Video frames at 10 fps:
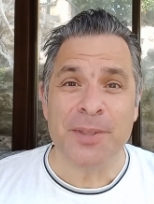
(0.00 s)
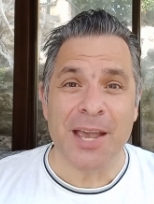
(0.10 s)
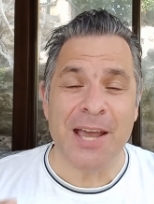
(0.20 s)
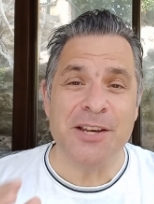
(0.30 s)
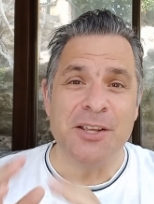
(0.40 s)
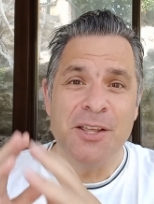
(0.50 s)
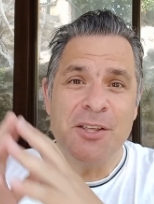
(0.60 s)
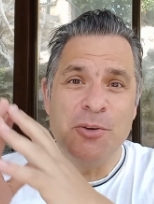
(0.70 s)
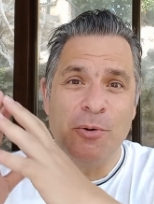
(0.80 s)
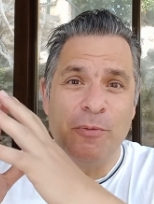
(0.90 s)
And
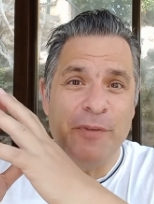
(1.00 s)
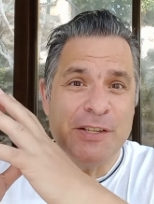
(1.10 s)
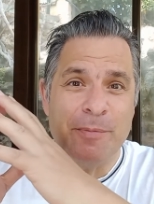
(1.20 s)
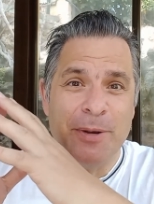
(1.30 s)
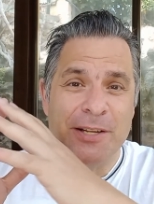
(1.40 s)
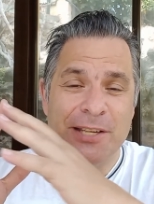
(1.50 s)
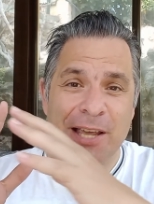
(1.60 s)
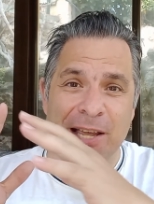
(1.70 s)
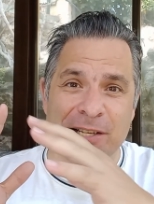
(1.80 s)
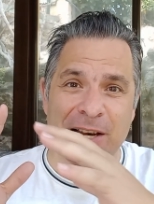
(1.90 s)
your
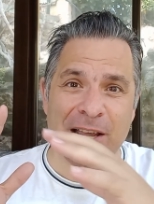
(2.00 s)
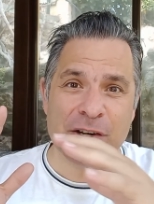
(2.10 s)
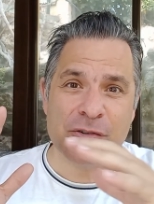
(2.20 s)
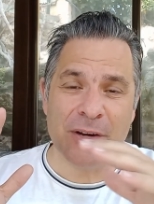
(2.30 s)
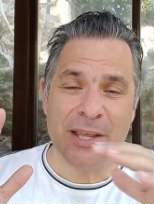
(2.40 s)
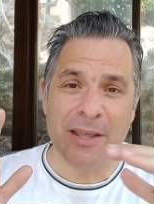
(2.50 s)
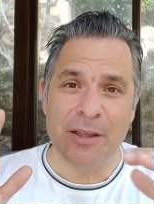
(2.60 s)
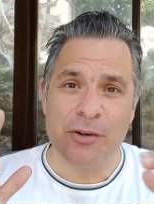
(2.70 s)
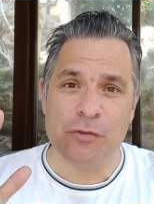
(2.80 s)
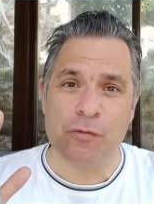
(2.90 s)
visibility is literally
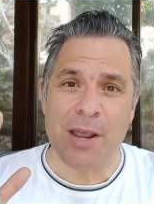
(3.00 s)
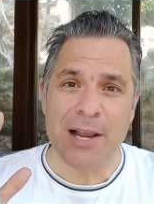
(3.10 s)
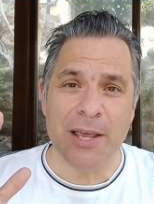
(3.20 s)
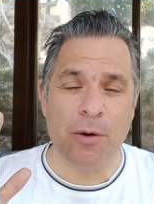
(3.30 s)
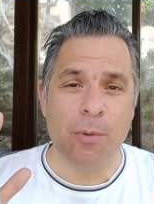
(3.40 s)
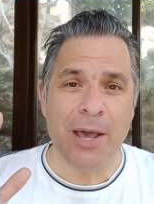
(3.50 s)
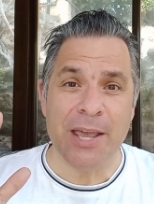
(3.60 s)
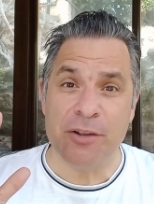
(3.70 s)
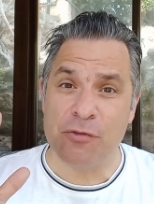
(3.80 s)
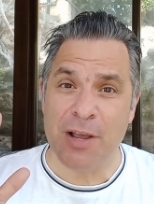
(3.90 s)
trailing
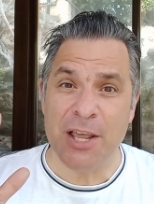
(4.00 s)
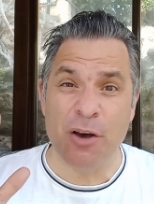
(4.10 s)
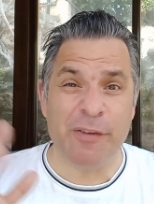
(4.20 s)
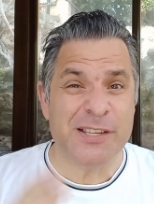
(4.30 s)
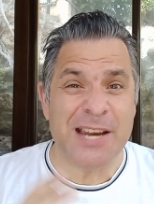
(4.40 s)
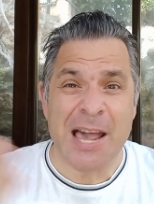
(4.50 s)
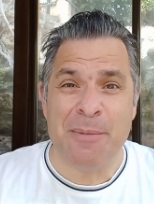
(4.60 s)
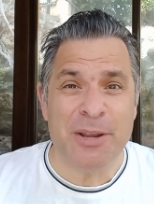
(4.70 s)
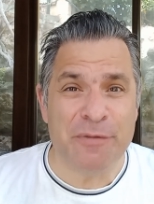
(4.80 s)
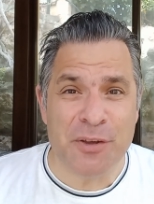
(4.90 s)
off. I said, how
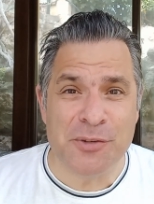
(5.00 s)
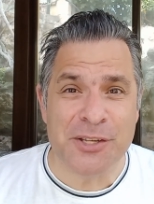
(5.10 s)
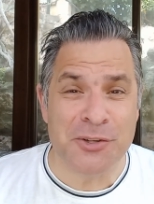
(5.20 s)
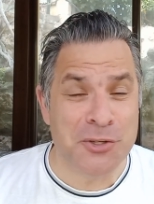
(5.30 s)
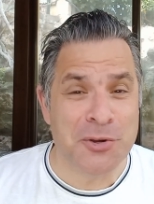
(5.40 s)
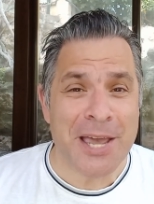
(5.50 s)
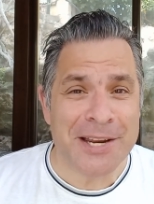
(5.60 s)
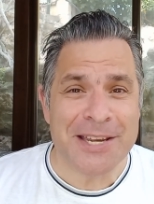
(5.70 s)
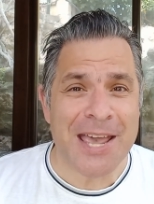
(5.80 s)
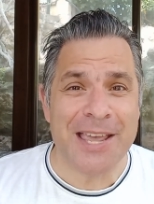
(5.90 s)
many views do you get a
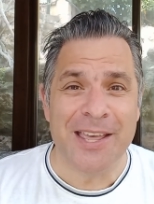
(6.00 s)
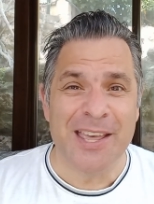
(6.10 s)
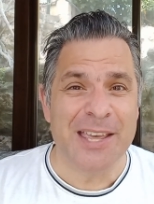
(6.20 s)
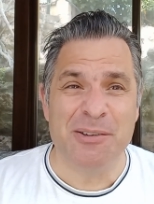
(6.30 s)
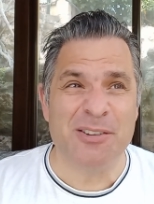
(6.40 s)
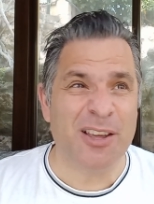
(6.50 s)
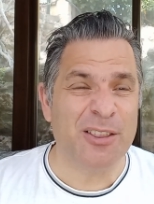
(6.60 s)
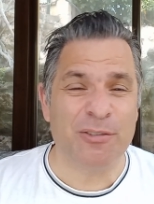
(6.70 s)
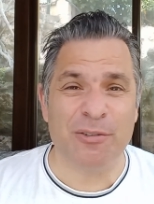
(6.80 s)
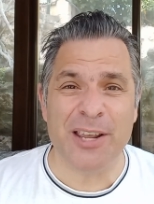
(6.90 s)
day? He was like
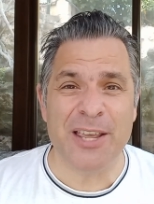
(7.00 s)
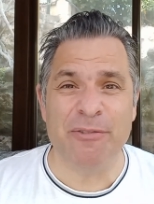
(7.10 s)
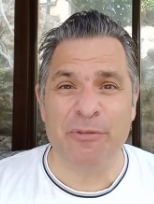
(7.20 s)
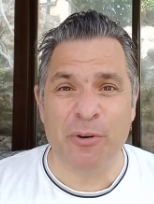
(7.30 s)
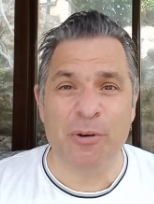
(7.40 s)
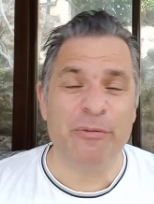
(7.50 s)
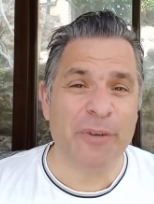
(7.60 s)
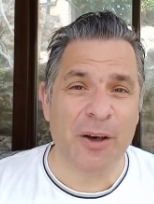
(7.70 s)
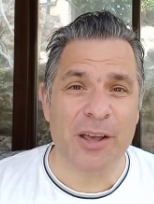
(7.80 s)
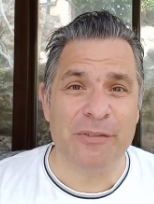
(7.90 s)
3, 4,
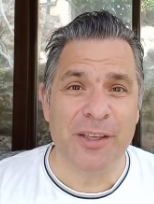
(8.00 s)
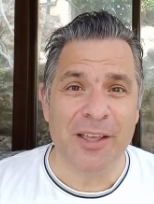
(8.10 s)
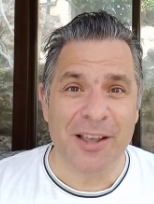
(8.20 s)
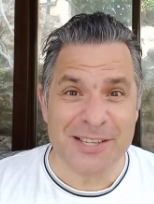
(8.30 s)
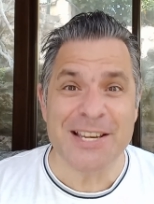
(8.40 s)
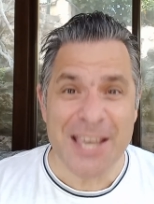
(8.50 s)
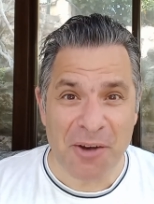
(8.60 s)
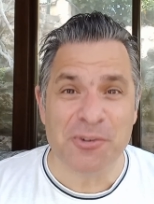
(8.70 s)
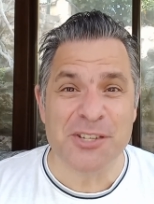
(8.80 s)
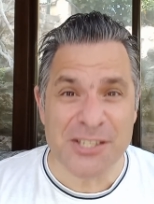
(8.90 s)
5. I said, yeah,
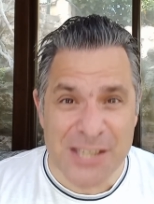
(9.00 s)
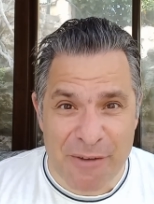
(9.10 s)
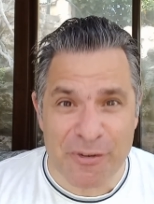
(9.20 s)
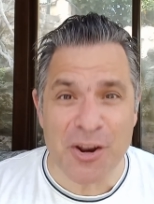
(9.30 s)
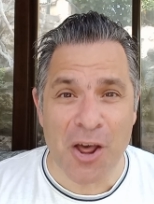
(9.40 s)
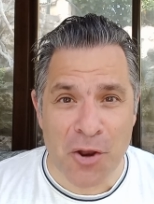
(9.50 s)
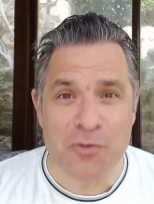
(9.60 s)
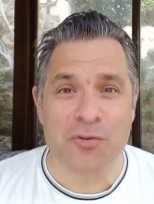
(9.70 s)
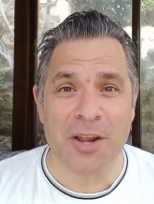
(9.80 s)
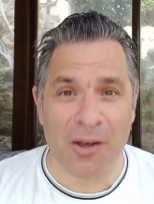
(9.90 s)
on
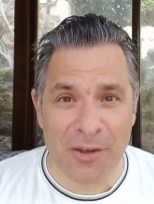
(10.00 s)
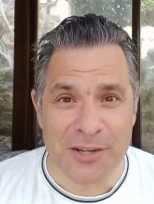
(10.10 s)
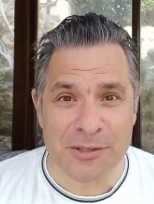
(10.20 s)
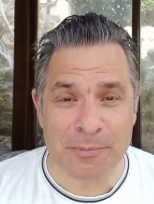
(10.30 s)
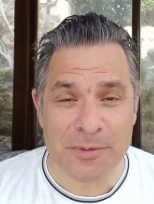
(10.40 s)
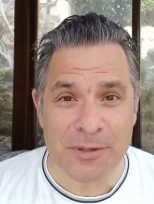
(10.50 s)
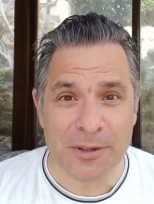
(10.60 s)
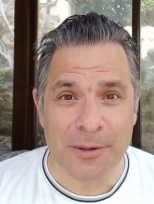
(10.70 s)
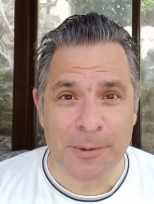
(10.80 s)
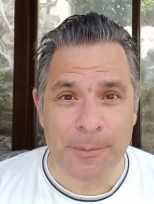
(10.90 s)
700 items.
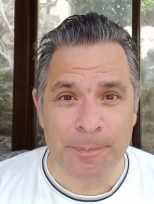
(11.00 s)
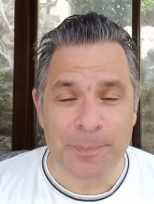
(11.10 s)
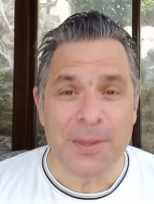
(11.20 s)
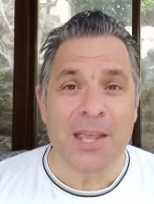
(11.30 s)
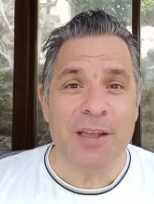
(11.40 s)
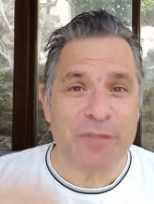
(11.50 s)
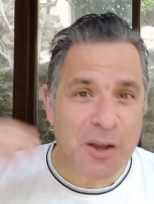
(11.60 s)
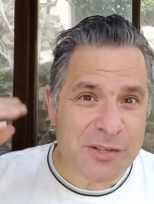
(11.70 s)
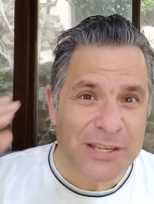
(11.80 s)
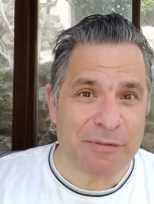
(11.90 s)
If
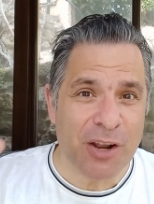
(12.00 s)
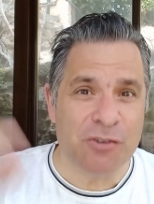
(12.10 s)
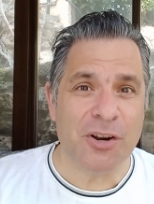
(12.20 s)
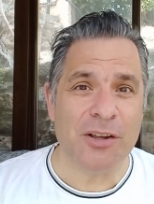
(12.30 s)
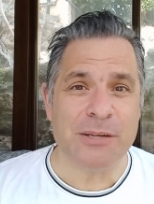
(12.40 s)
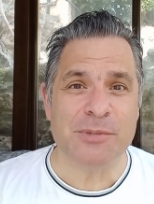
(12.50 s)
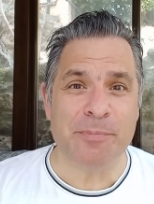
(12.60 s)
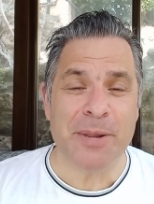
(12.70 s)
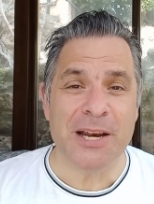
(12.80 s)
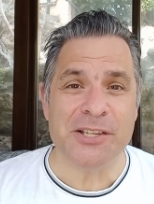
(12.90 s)
those 700 items have
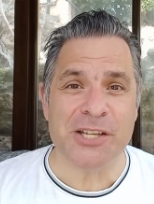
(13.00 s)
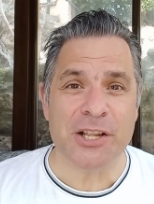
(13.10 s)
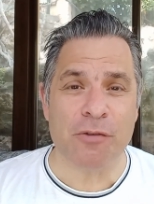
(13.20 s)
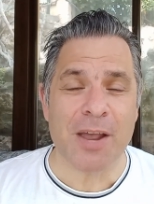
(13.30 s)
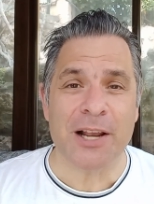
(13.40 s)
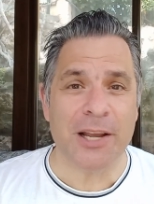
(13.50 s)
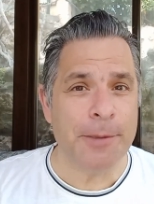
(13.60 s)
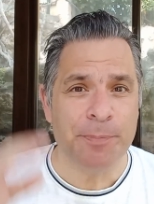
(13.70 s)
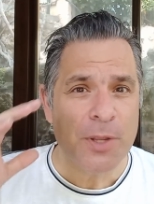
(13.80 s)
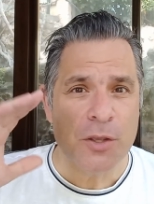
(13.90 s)
been listed
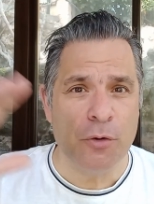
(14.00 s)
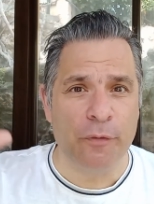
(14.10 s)
correctly, your